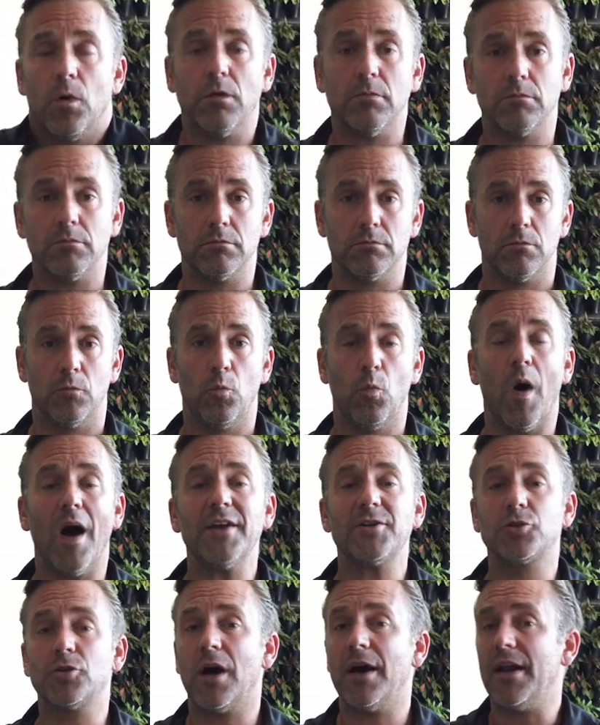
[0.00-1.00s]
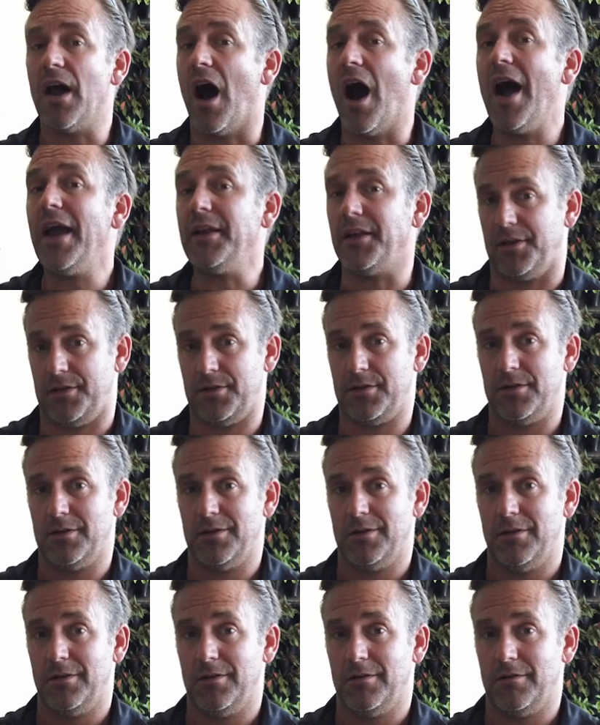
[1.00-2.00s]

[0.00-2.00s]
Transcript: Well, why try and hide it?